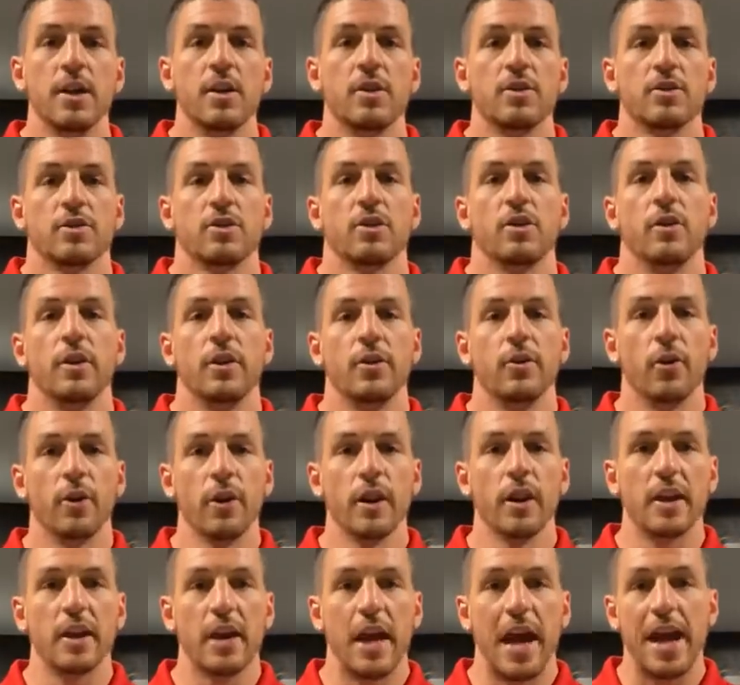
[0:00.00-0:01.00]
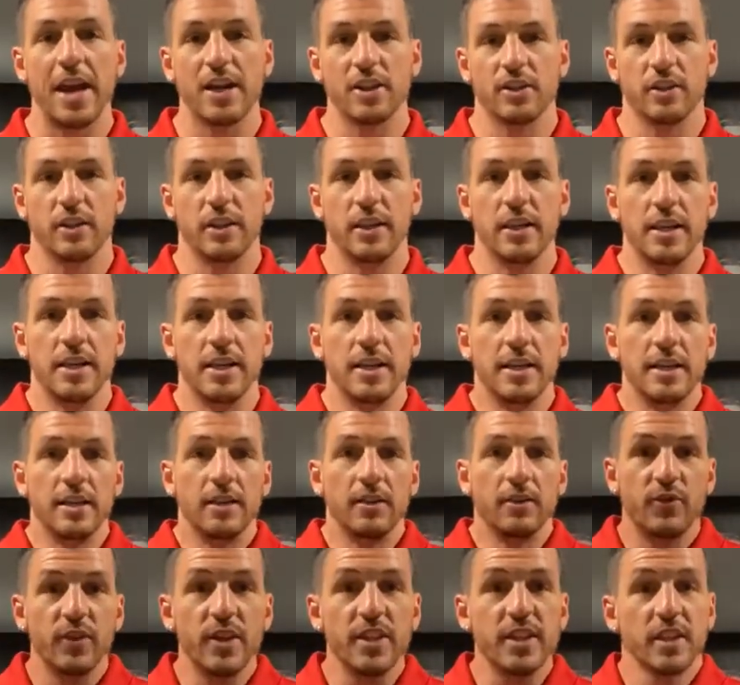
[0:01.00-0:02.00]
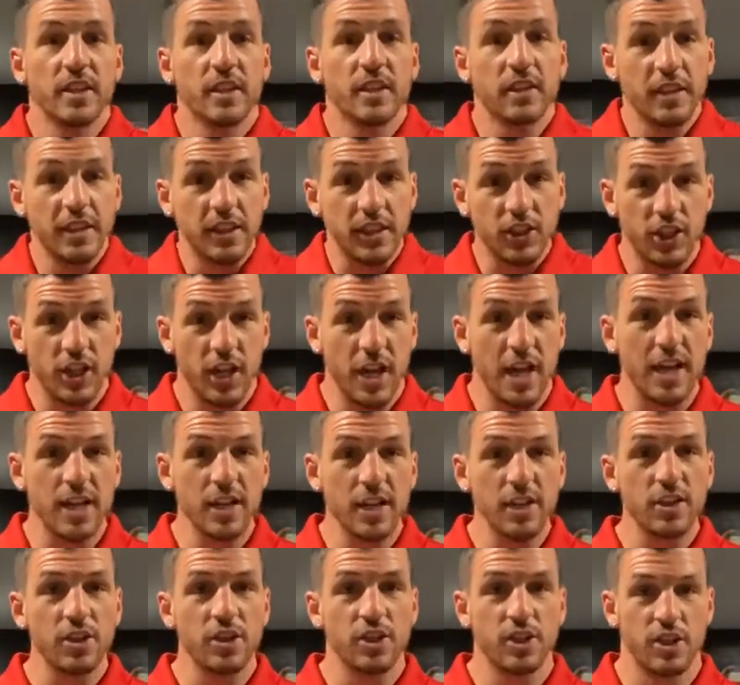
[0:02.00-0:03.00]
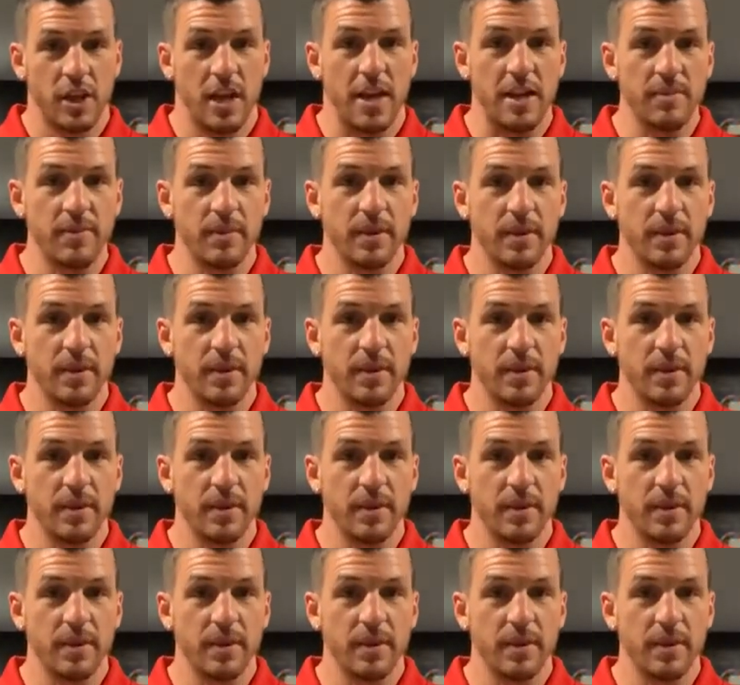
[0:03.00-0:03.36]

So in order to actually physically change shape,